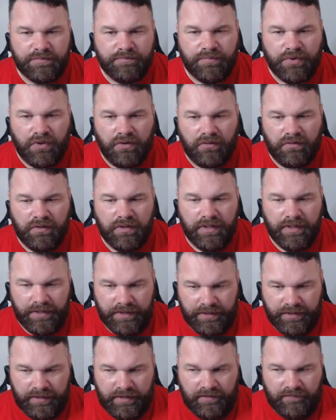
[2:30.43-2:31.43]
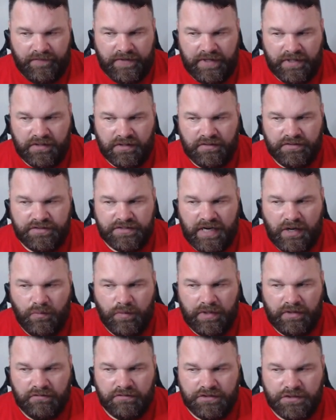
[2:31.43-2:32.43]
But free of contract,
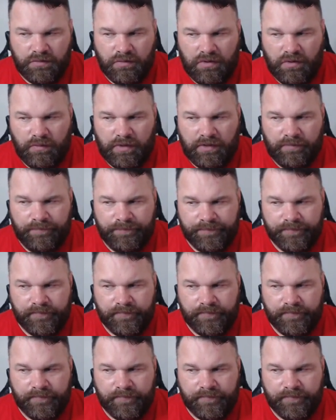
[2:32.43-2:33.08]
welcome to Oakwell.